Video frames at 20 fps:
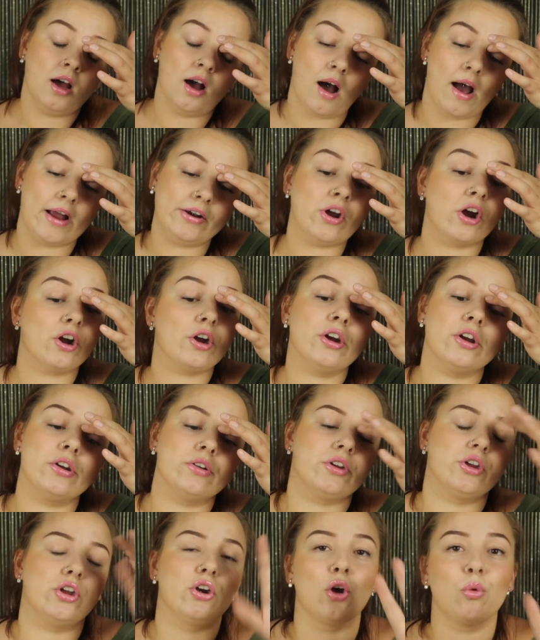I
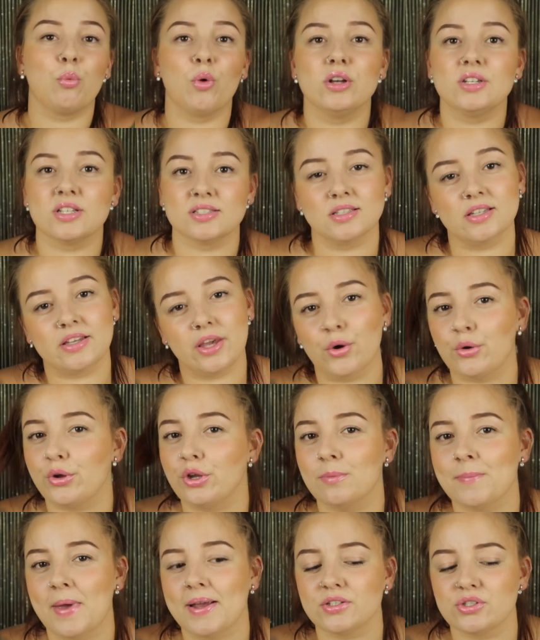know, what doesn't kill
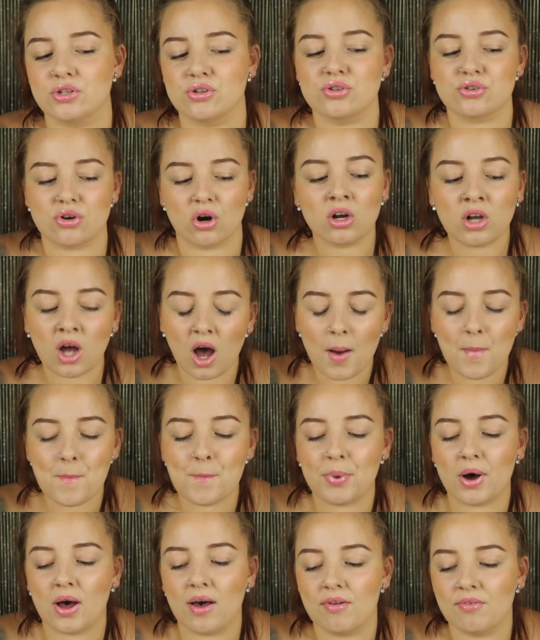you makes you stronger,
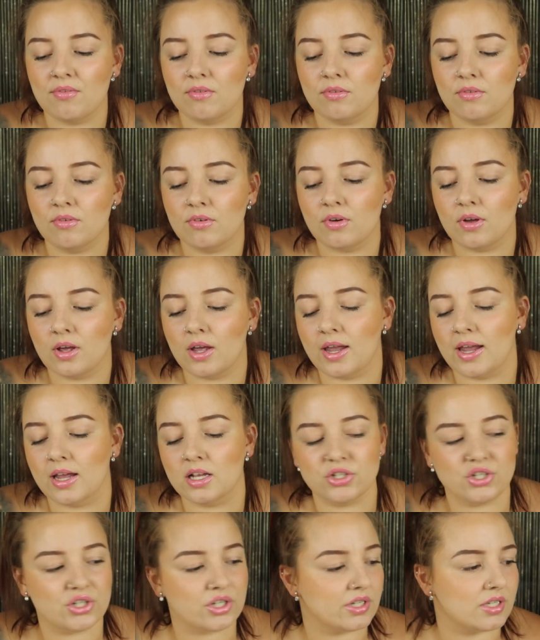but
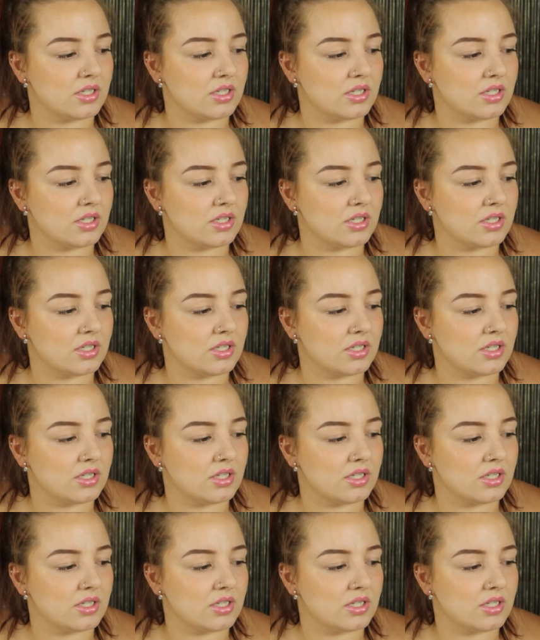it